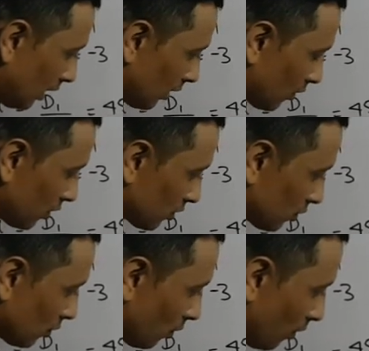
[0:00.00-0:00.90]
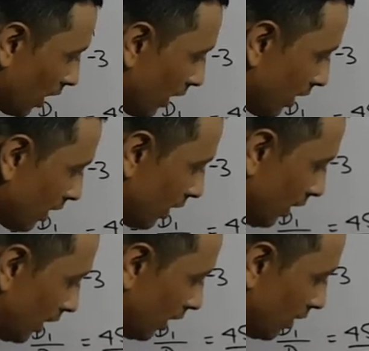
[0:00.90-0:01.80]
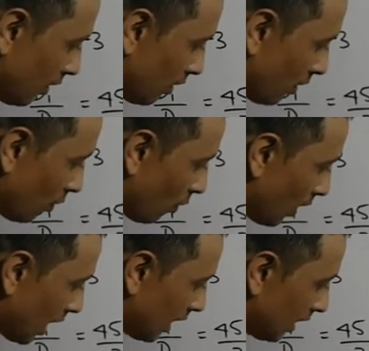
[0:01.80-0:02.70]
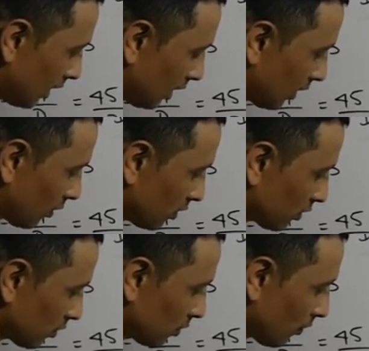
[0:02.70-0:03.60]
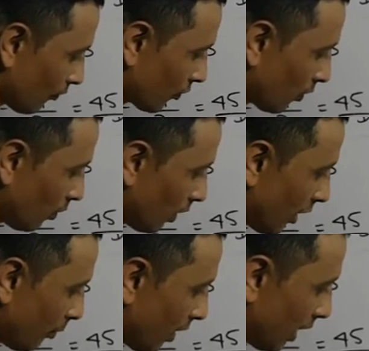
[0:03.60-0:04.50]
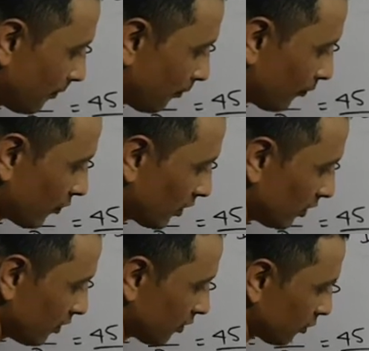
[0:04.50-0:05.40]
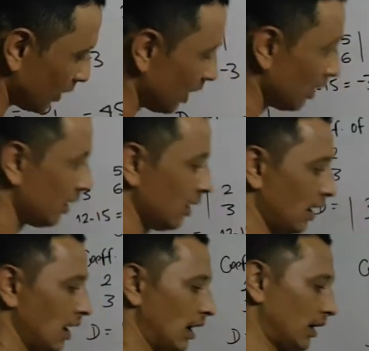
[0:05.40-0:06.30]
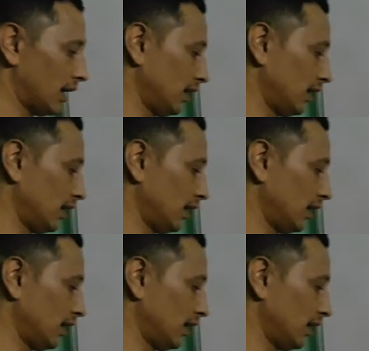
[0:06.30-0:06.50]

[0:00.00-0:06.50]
equals to 1, and y equals to 1 by 12. Okay,